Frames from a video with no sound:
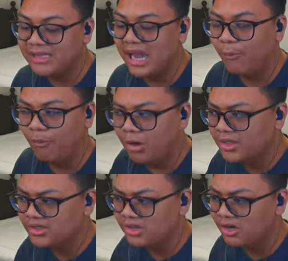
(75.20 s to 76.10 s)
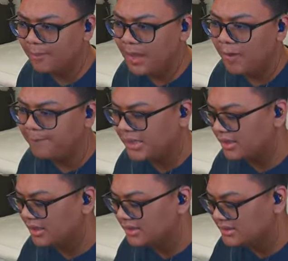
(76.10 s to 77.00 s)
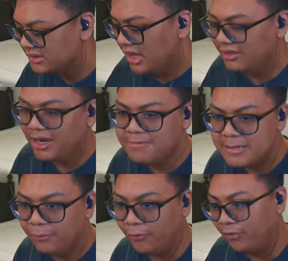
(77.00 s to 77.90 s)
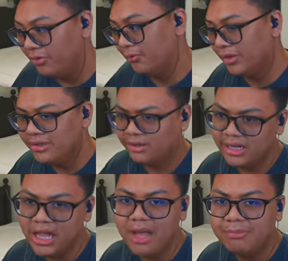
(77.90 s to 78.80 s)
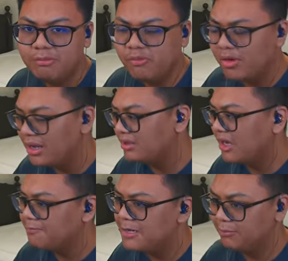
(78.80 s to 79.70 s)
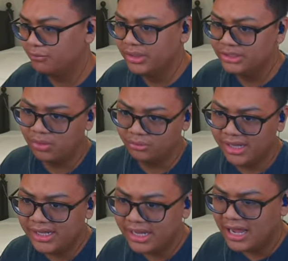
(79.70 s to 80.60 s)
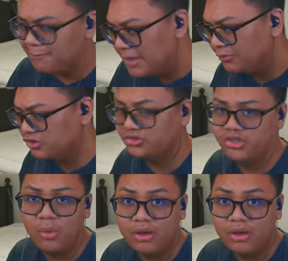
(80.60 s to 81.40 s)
that I wanted to talk about because a lot of people really like Omni movement. A lot of people really don't like it, and people just don't